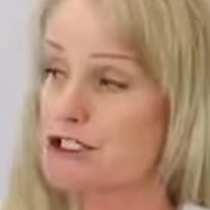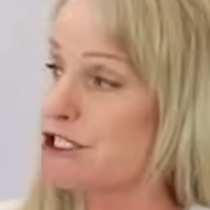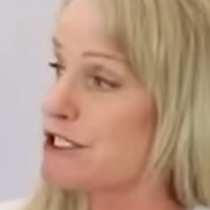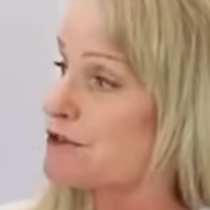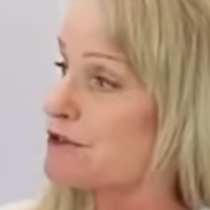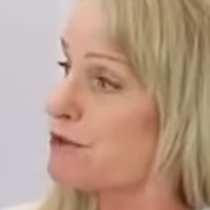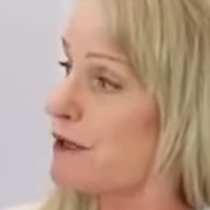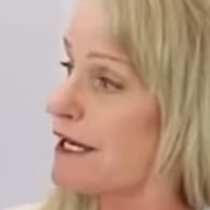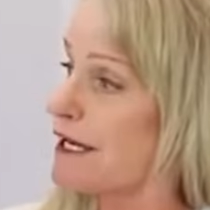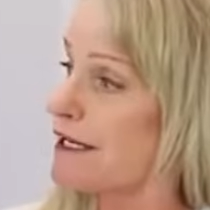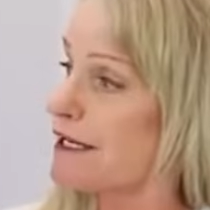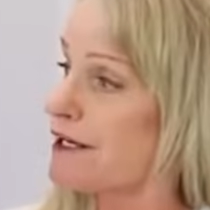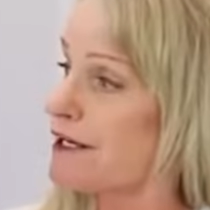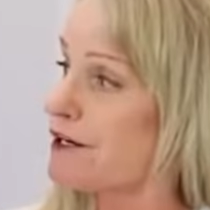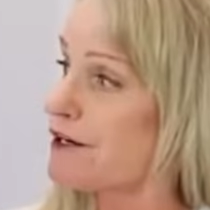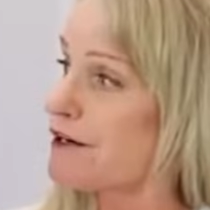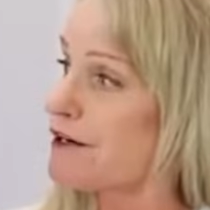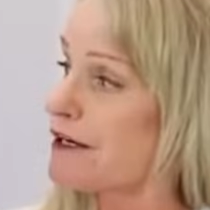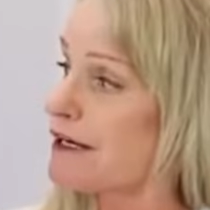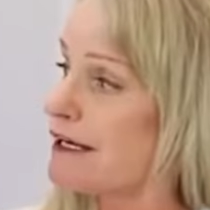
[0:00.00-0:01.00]
which is right
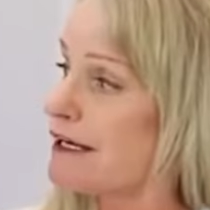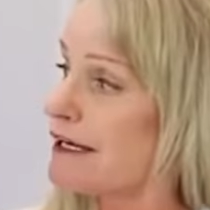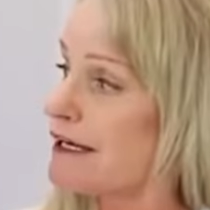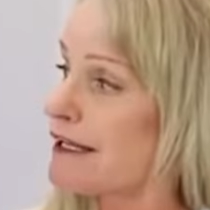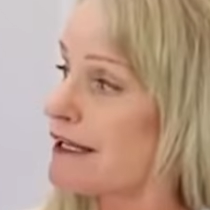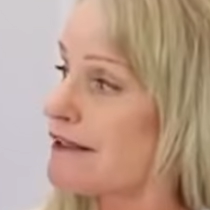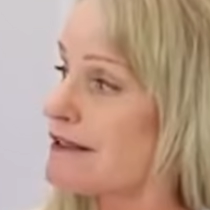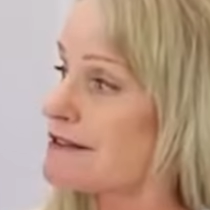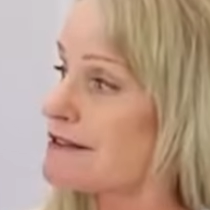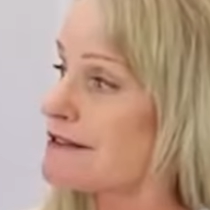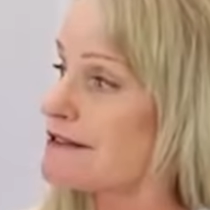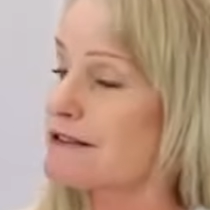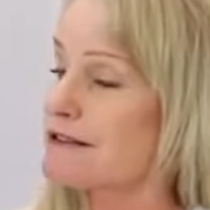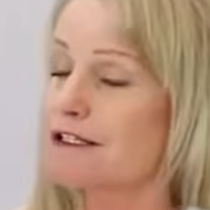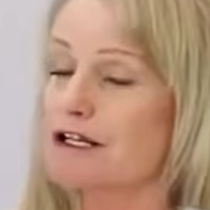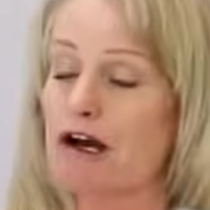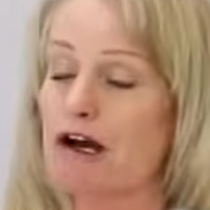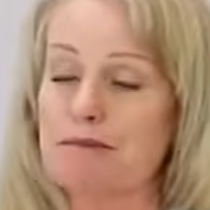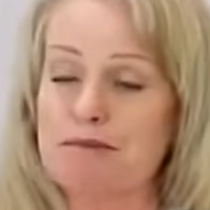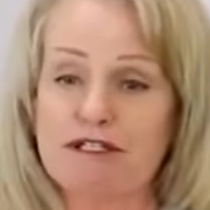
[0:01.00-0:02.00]
here. This is
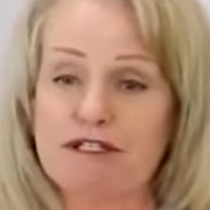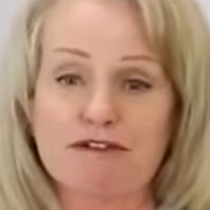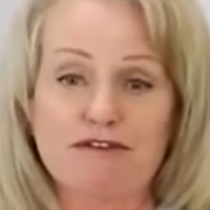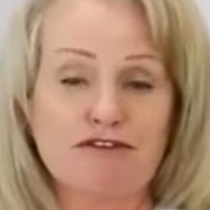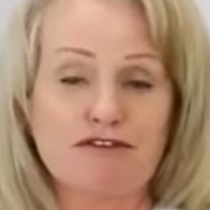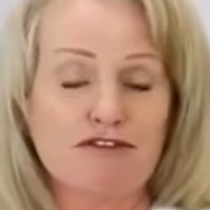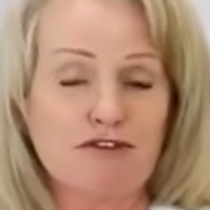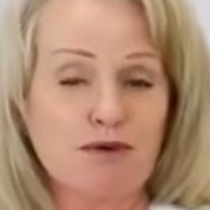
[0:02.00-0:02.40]
an option